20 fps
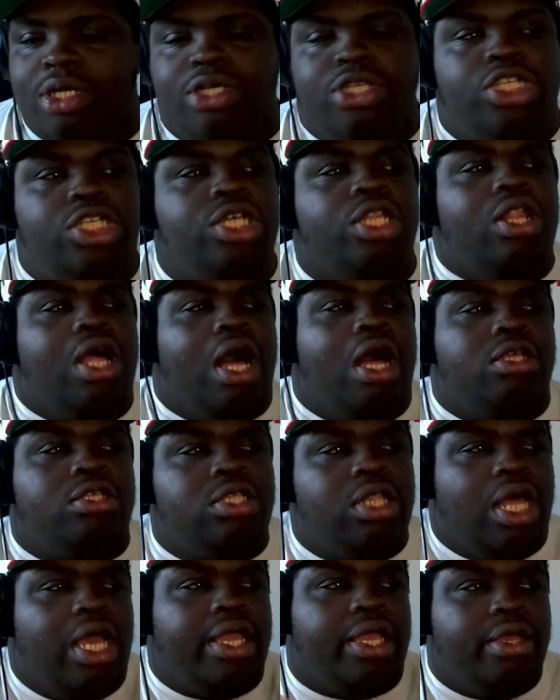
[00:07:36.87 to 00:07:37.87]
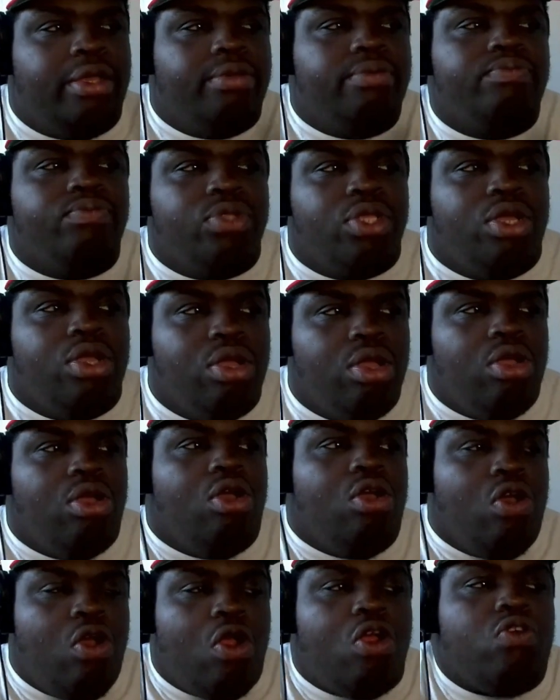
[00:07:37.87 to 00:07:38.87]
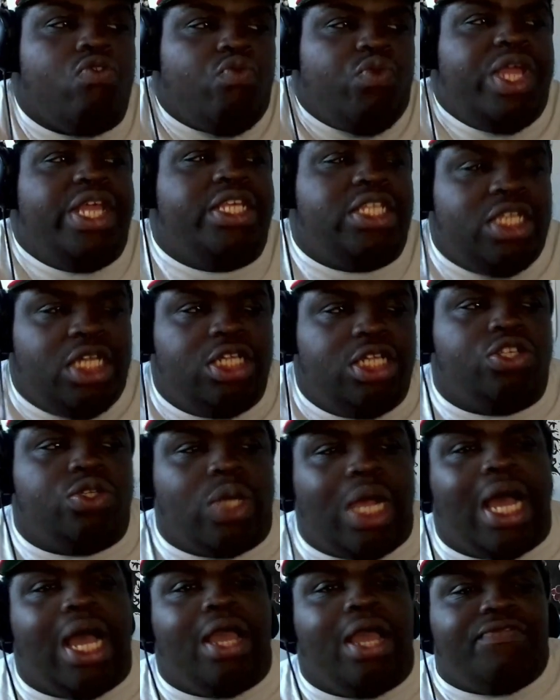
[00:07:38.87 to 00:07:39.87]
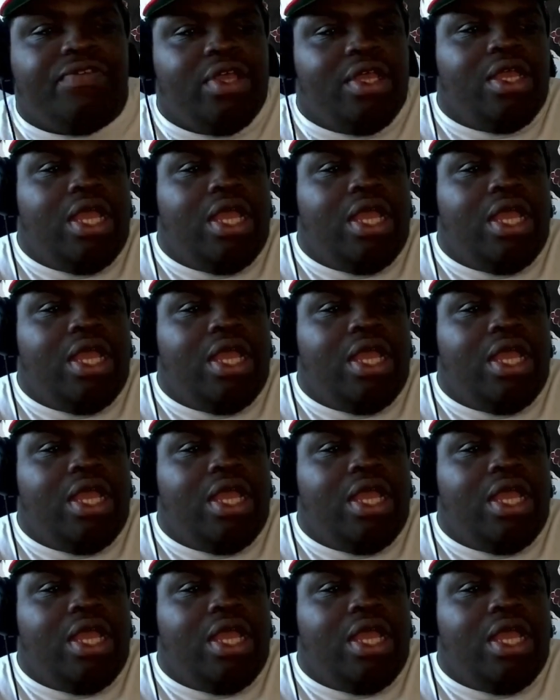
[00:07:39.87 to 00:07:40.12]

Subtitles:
She lost, like, her reason and drive.